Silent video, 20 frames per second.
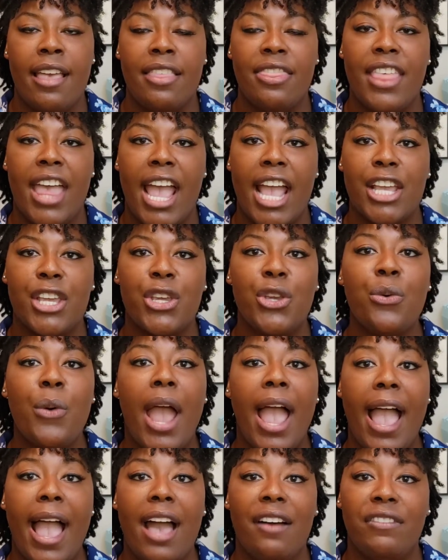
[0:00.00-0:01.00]
that you
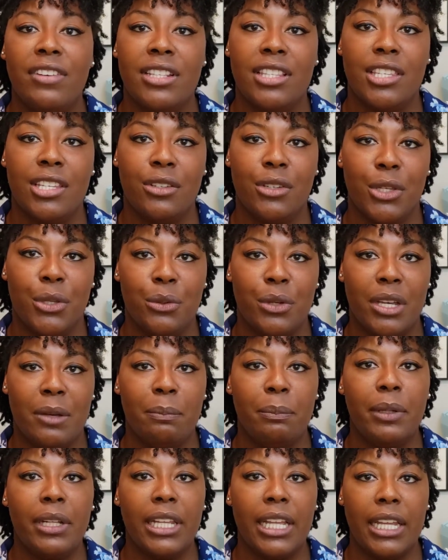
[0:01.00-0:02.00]
have until you
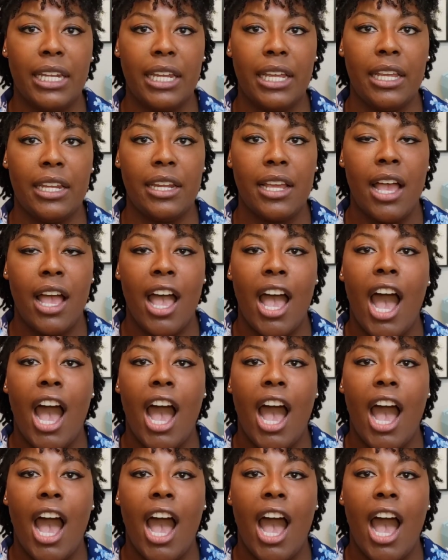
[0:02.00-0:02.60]
complete it.